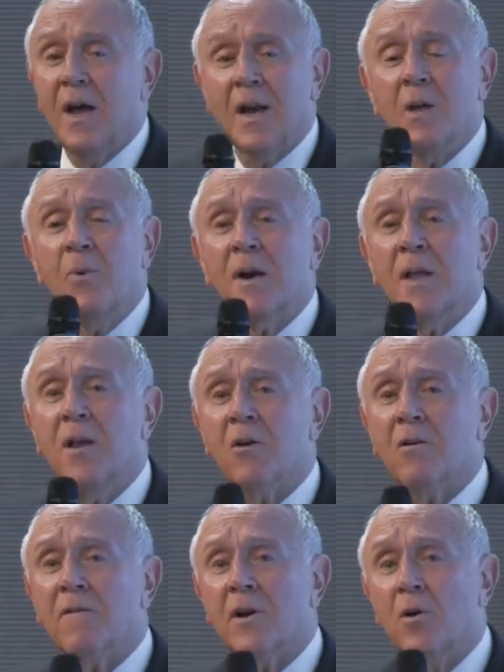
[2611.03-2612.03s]
Anybody
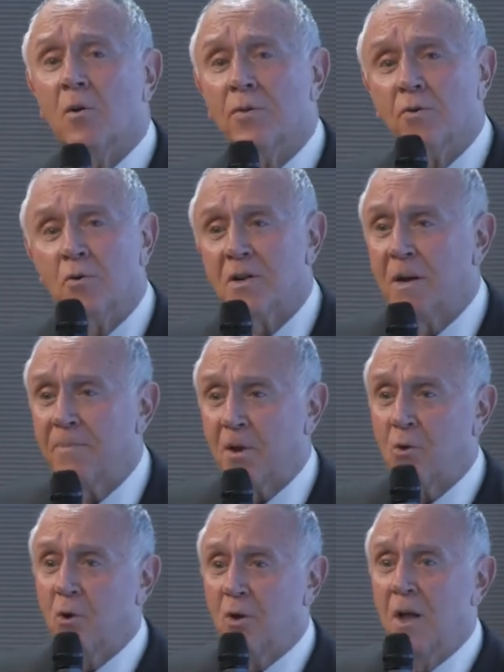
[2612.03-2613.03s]
here ever go through something
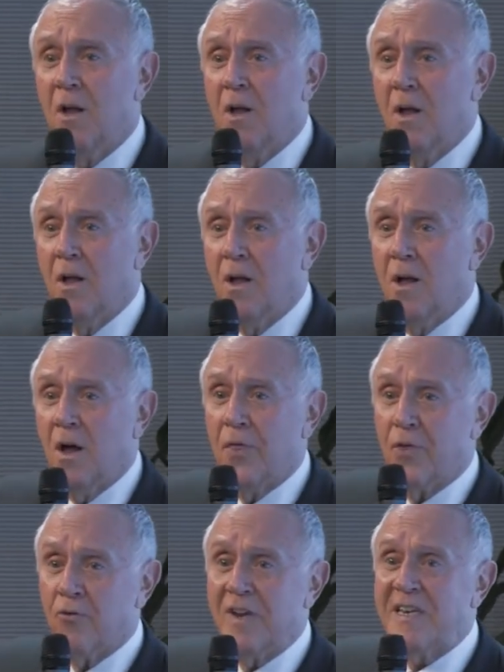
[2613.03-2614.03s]
called a
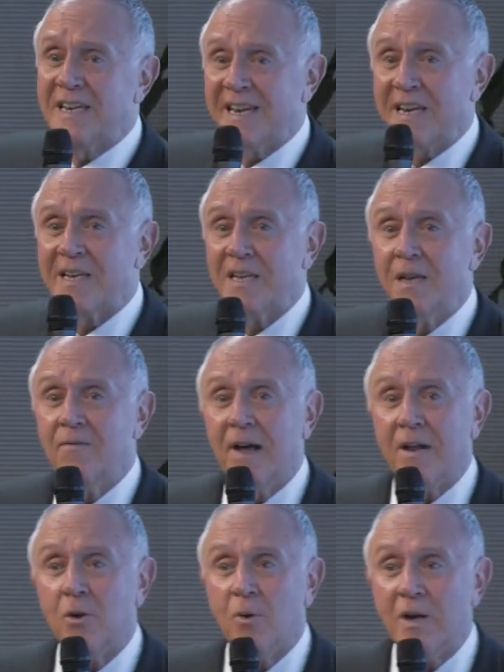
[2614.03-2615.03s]
360
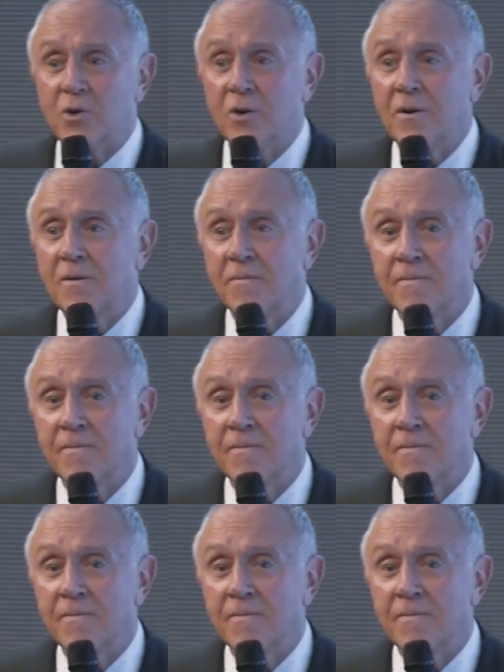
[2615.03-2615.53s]
evaluation?